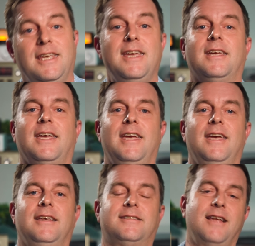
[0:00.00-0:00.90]
Zeke
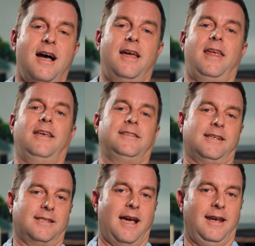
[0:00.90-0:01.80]
is not as
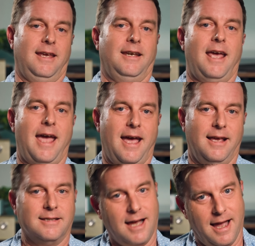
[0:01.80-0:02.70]
excited
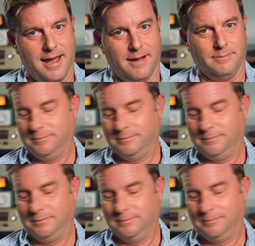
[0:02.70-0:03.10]
as I am.